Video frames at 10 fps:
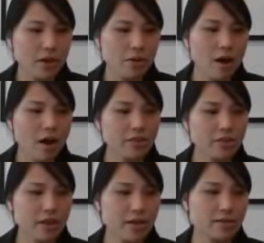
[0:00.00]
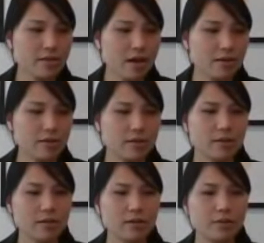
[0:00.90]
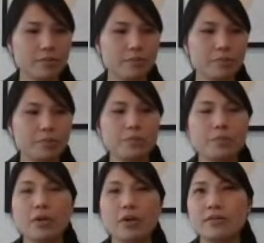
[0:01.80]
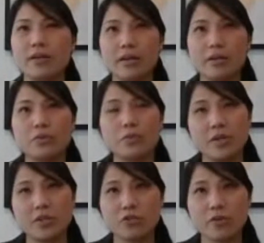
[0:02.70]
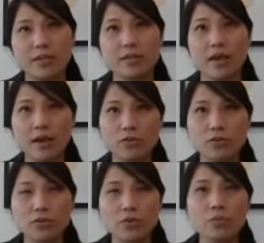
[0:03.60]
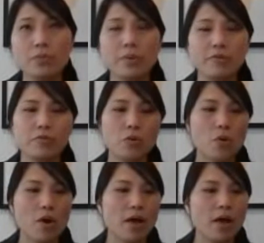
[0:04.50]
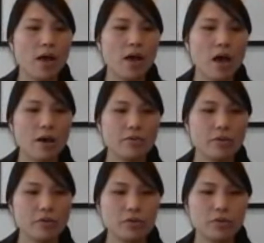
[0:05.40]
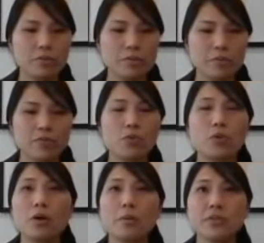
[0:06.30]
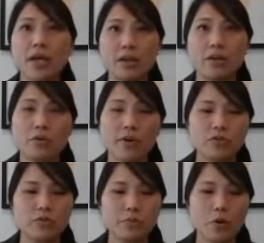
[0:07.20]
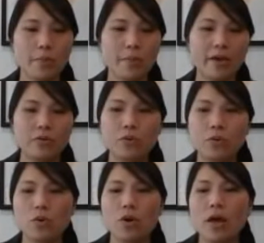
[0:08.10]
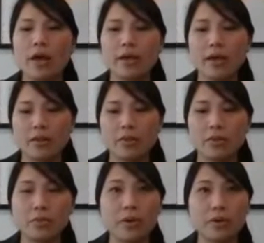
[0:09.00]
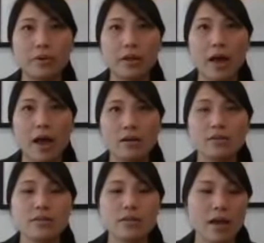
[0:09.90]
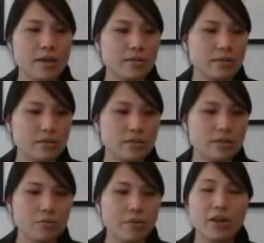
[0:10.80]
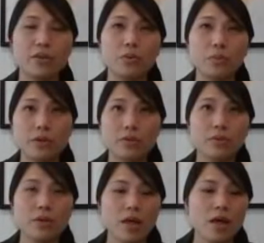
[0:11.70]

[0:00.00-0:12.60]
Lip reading: So there are things that executive administrators can do before obtaining a grant of probate or getting the will out and reading the will.